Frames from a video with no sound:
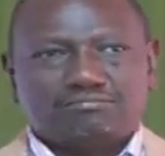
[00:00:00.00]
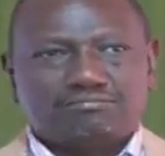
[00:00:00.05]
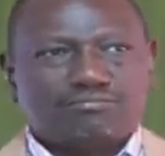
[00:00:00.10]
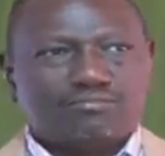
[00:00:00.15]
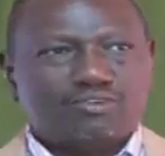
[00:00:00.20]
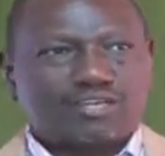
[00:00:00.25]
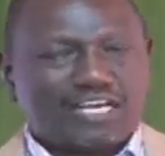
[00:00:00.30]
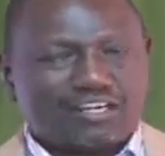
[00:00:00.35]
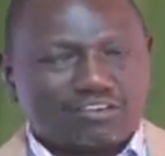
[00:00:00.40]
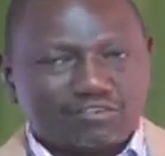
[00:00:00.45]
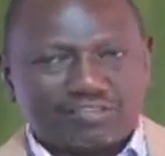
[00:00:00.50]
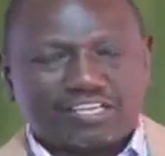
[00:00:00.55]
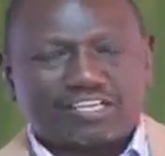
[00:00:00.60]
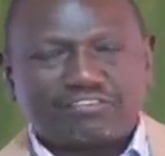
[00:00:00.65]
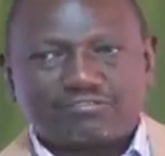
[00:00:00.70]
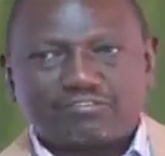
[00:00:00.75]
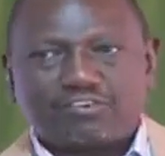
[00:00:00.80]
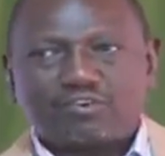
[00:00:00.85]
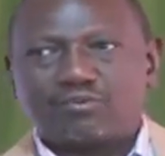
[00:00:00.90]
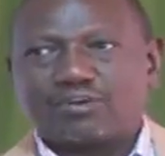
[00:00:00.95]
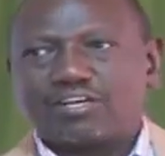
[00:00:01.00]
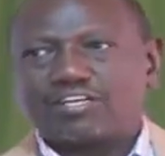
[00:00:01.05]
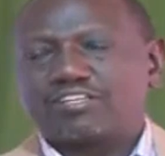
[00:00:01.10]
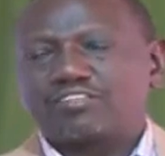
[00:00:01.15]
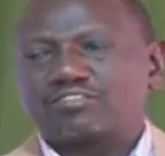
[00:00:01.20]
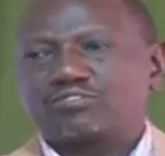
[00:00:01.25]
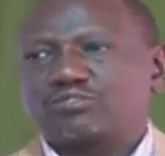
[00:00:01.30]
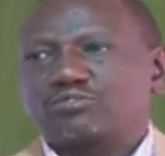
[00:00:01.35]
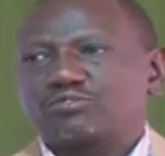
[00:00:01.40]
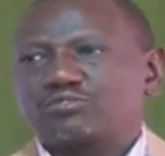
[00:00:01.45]
We are looking forward
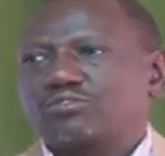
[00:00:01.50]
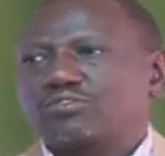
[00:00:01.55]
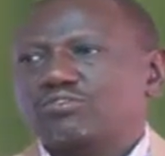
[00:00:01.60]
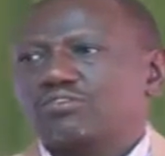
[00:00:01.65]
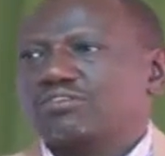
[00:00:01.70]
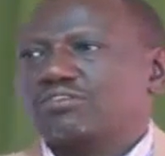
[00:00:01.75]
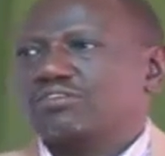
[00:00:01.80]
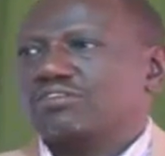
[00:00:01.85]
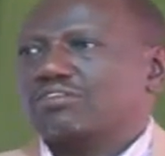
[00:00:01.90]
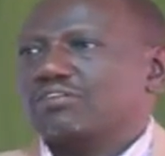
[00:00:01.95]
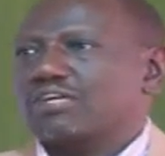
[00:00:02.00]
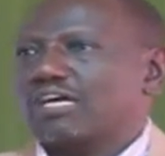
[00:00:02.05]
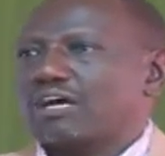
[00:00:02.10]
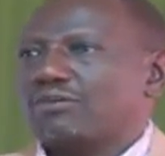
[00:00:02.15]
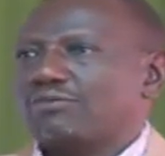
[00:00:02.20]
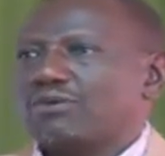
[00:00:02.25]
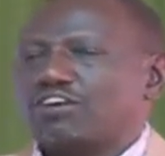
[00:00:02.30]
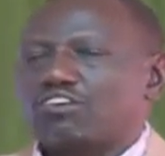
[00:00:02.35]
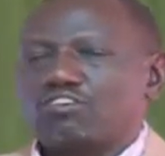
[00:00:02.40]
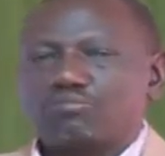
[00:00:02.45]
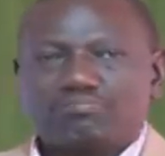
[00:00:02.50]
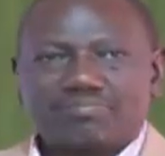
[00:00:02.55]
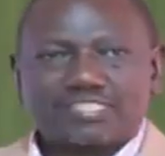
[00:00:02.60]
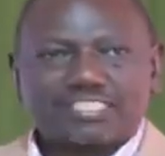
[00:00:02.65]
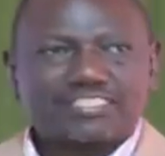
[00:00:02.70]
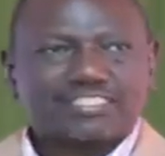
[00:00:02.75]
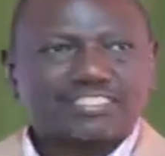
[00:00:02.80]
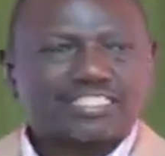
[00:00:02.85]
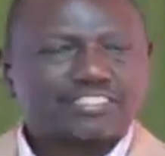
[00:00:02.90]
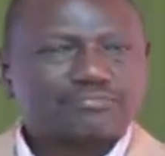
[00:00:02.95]
to our
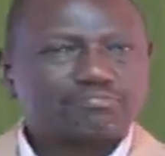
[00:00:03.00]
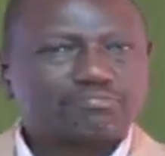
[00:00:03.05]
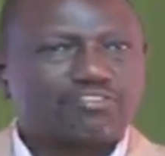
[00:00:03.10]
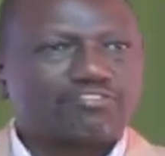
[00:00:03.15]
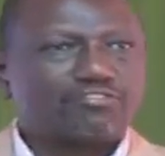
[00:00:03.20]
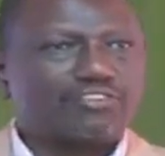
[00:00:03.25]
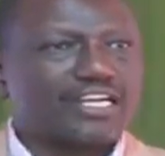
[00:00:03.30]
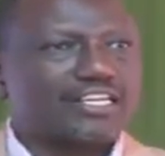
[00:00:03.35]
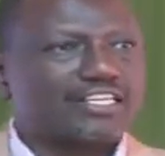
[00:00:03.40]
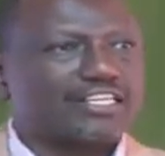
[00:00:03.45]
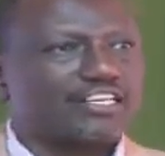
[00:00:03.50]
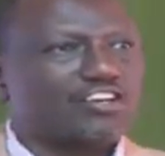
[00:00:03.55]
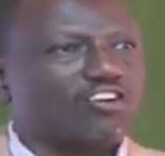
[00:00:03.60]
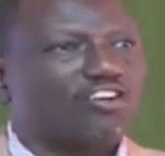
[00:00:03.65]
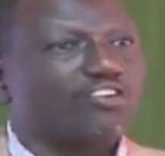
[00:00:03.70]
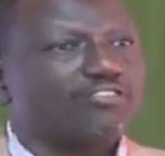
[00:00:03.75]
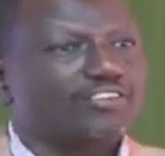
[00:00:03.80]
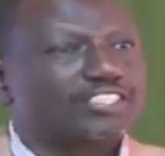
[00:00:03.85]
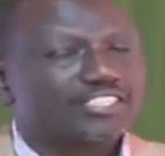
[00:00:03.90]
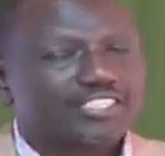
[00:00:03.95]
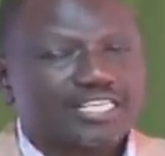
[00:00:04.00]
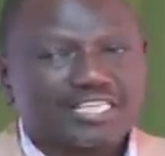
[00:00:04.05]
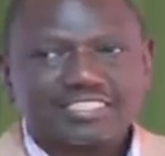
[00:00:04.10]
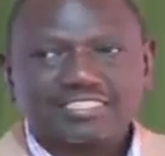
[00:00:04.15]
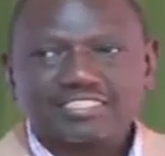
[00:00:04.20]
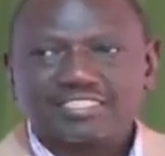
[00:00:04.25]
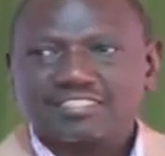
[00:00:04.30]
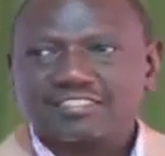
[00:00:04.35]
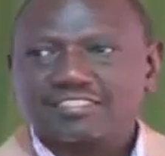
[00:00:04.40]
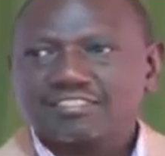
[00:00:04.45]
competitors providing oversight